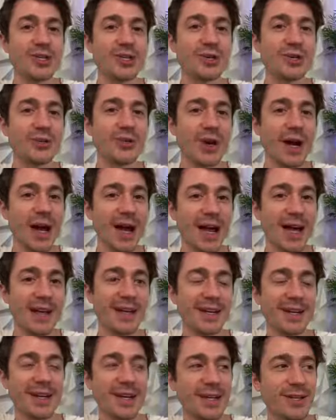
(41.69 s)
to
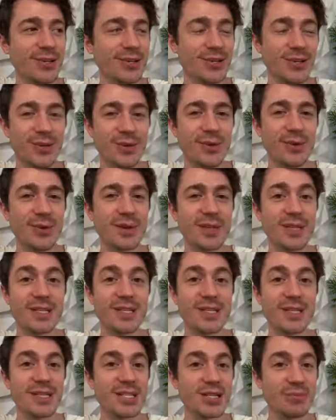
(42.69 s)
head into
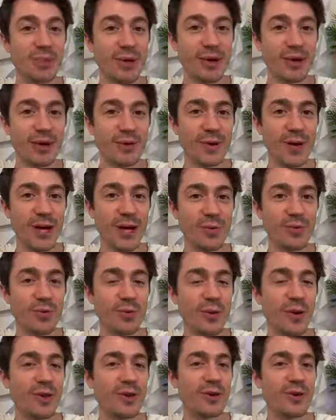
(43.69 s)
this spirit
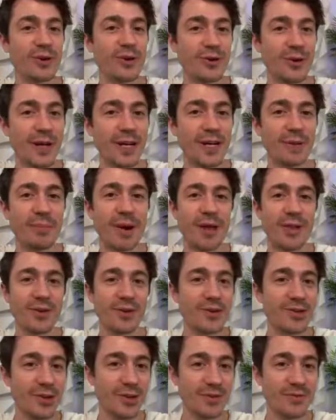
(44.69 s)
realm where they're greeted by
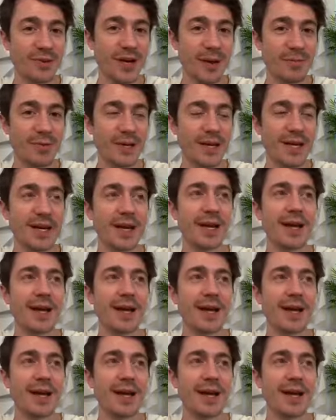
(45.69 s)
their soul family,